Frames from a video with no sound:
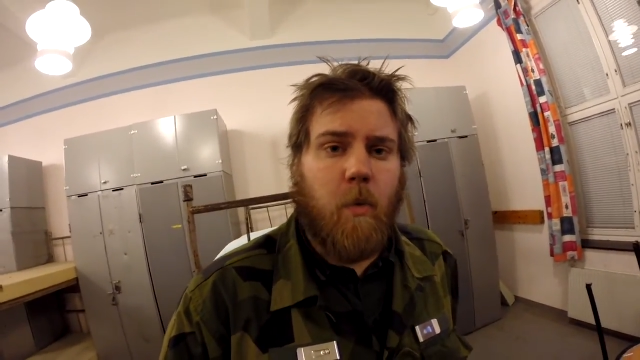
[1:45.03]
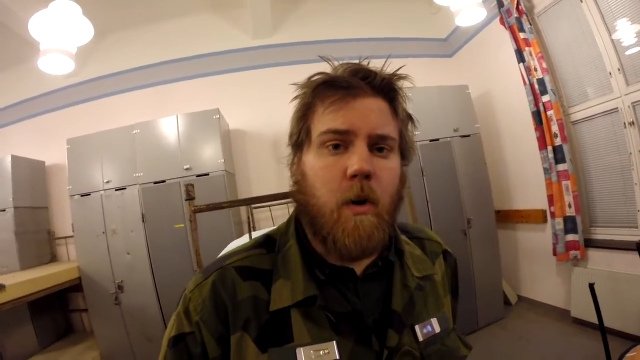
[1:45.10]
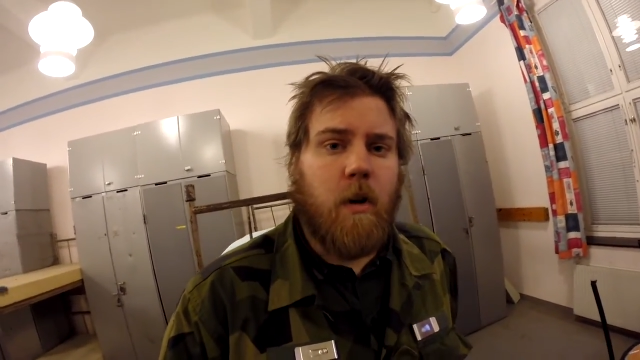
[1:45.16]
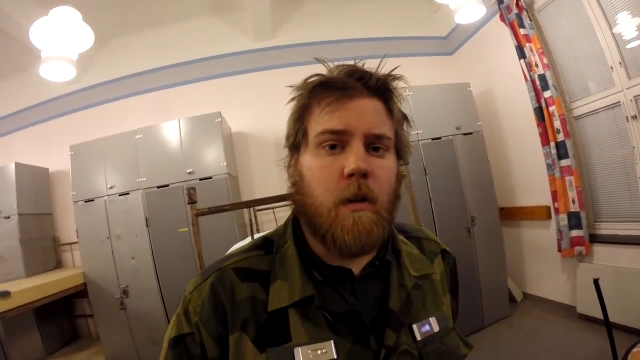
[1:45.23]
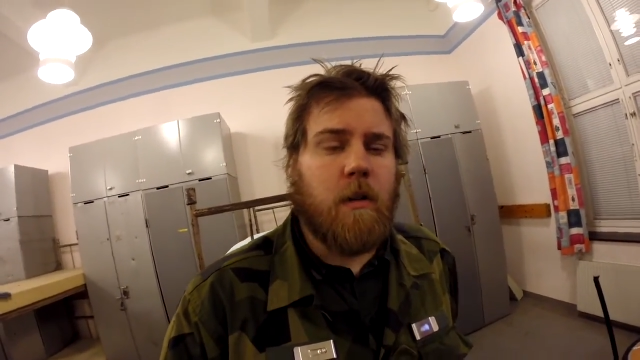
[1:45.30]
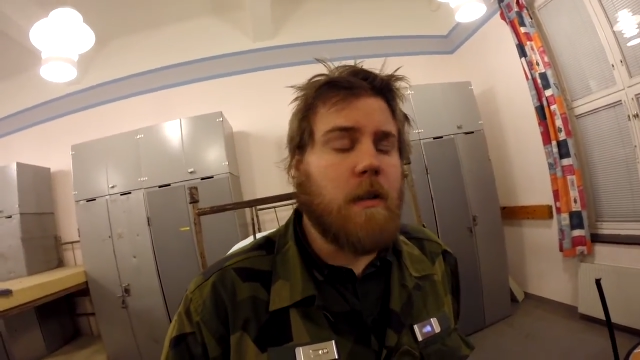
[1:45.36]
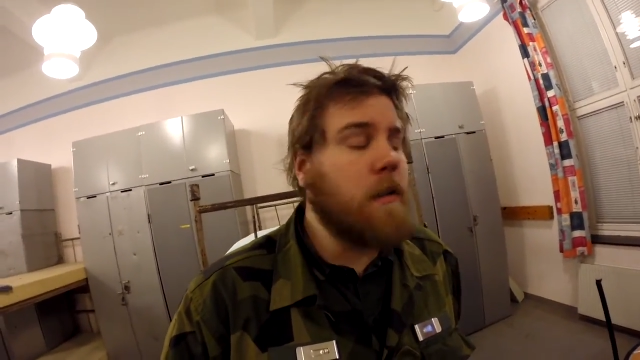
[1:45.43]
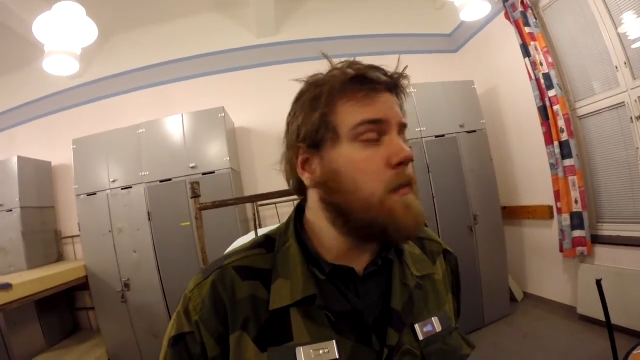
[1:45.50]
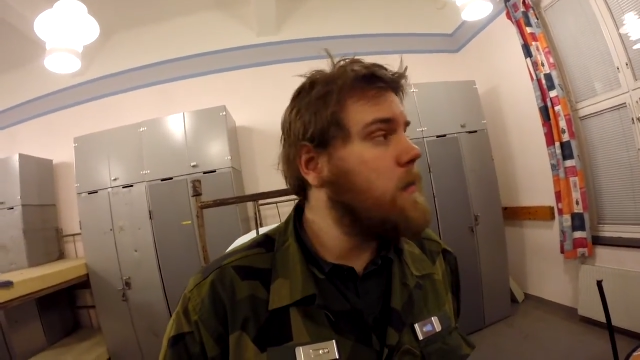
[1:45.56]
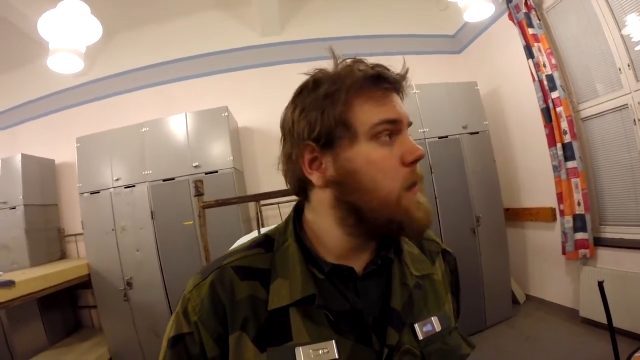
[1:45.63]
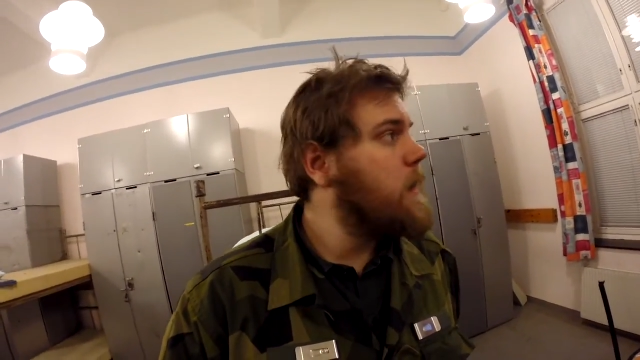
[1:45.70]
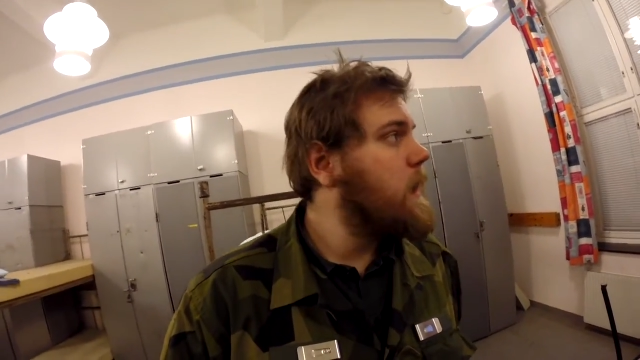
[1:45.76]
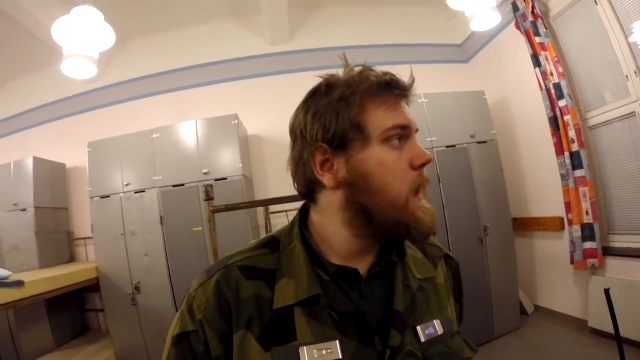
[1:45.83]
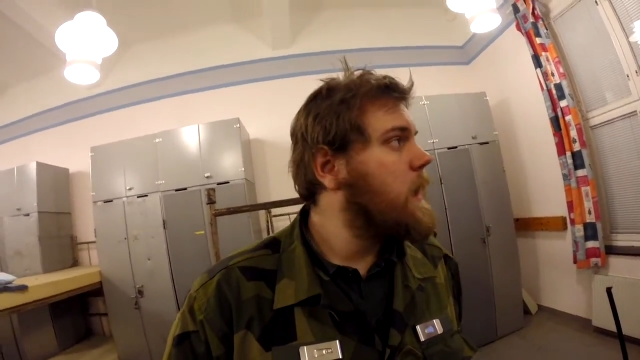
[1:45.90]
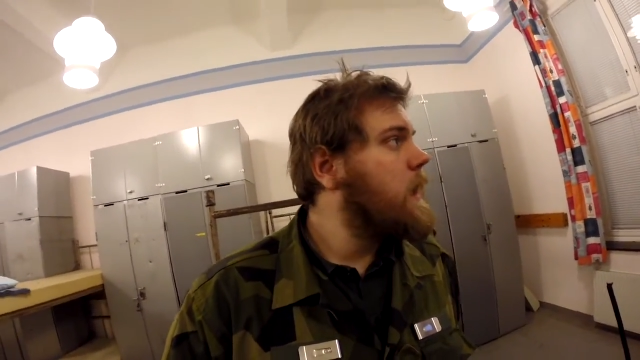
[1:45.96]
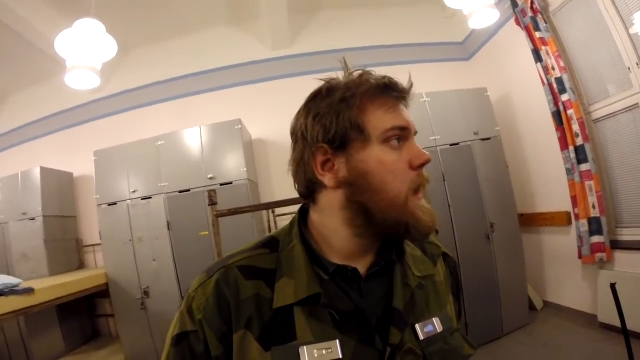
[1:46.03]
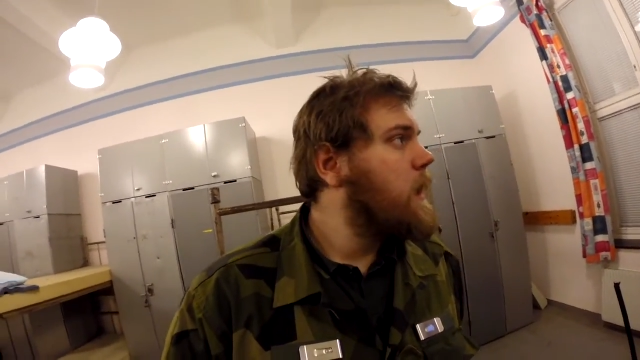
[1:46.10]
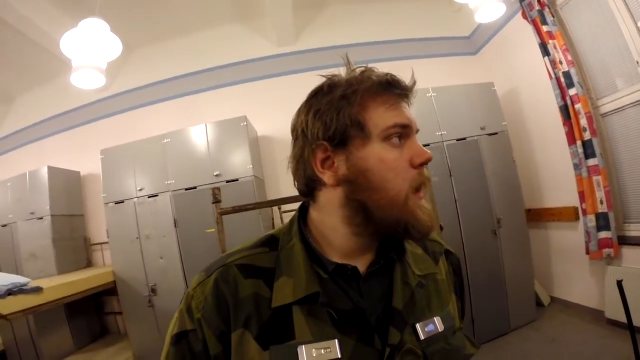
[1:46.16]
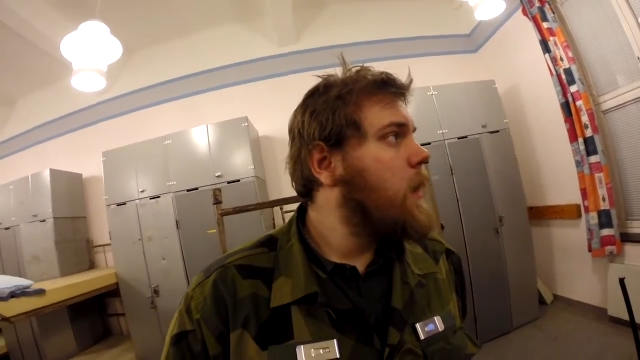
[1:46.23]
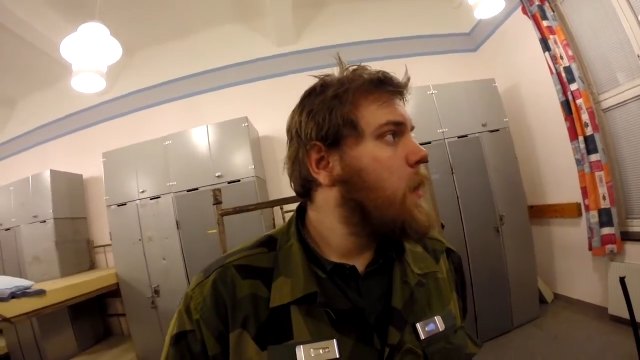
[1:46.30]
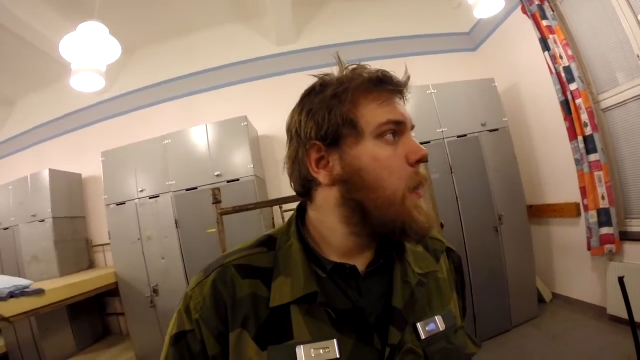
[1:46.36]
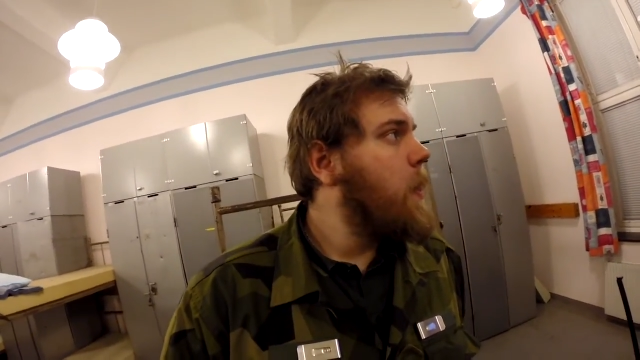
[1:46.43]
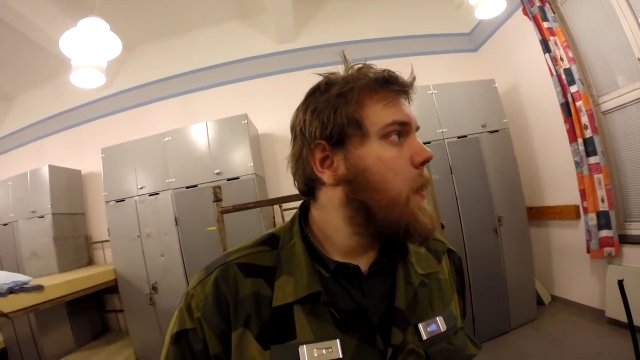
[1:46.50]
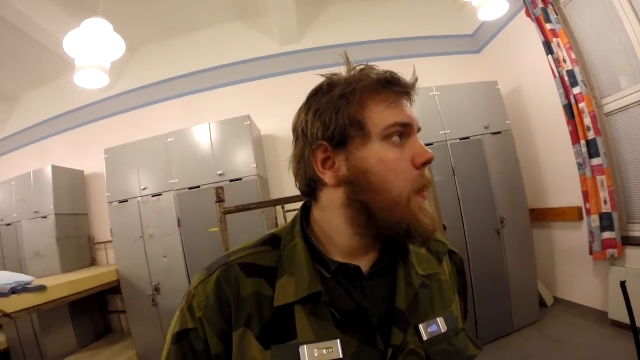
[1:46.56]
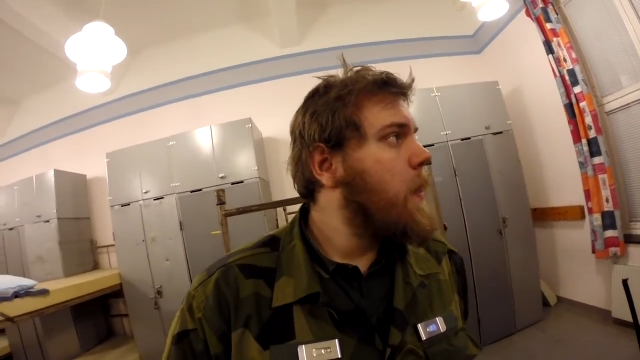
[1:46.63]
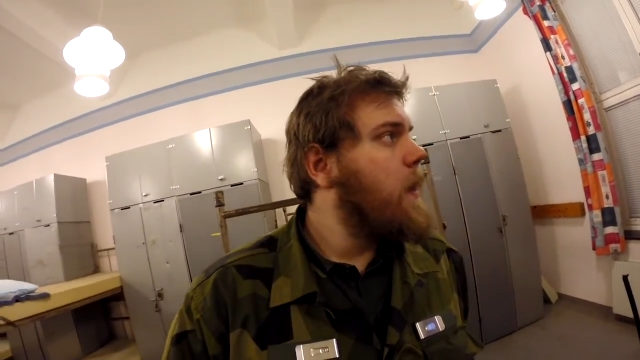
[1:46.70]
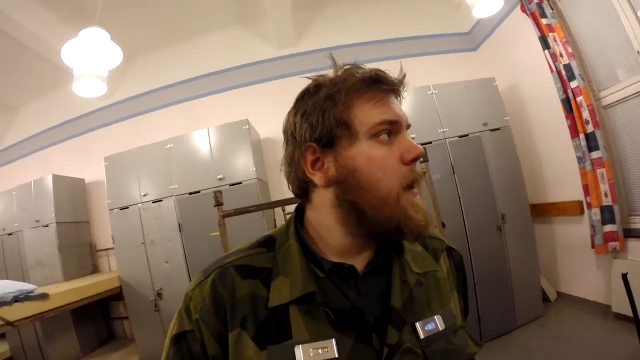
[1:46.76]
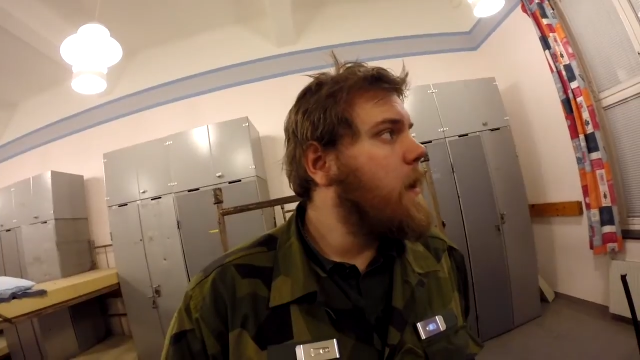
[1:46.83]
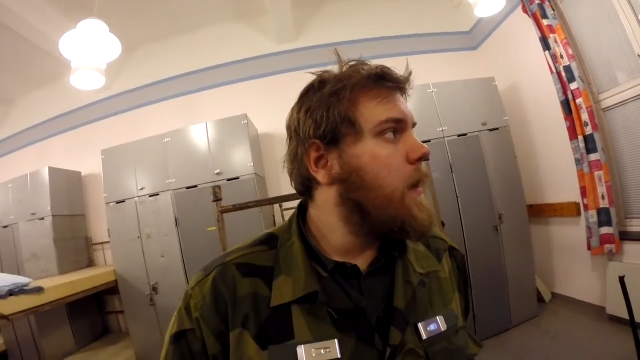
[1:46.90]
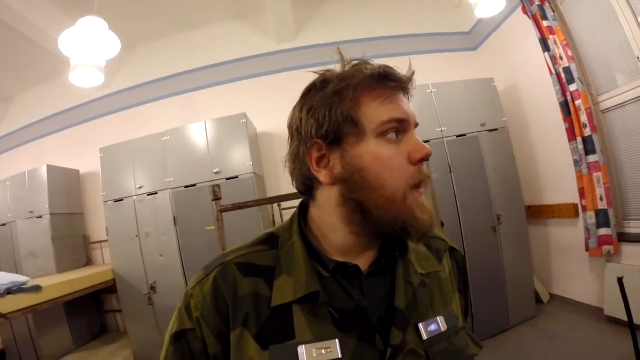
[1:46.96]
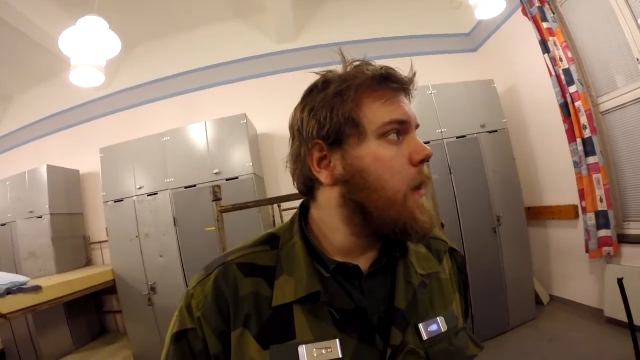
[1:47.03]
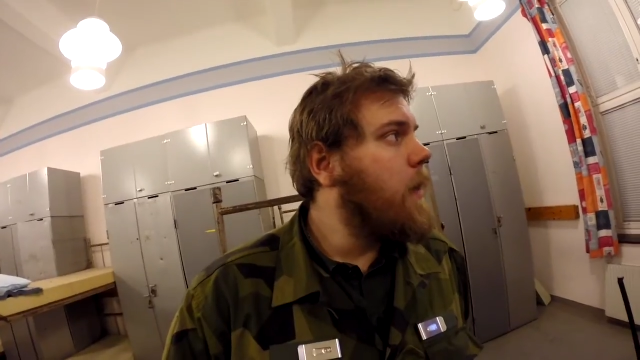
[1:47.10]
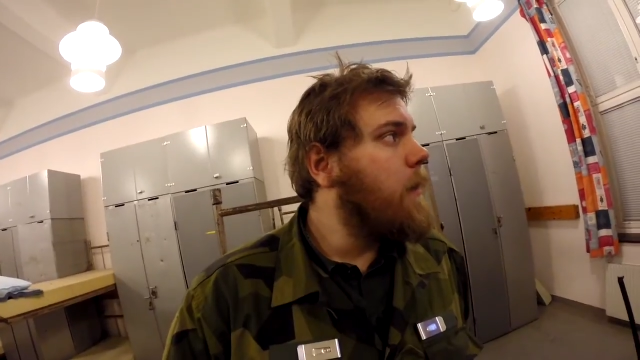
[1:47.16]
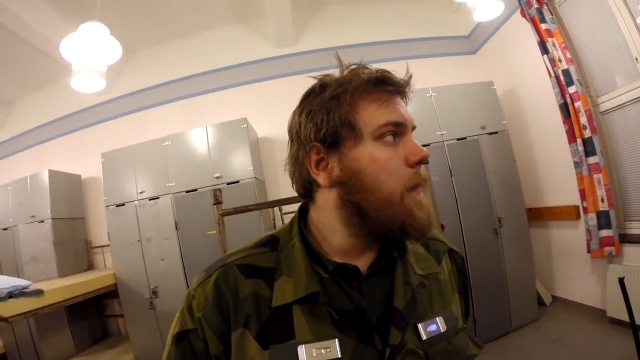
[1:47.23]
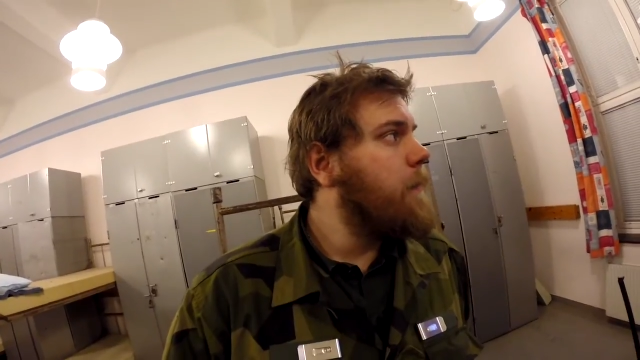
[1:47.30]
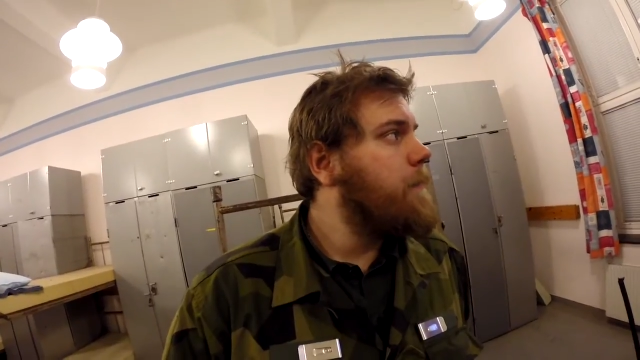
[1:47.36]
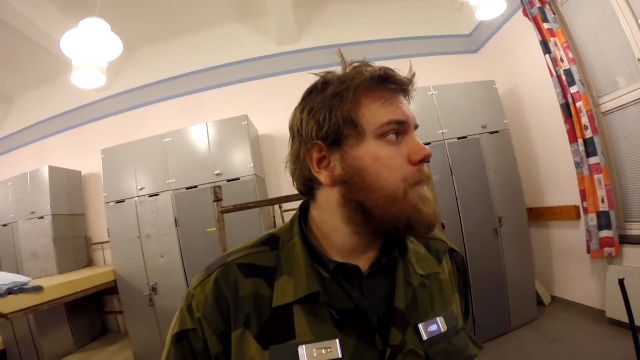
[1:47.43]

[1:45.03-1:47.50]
world uh,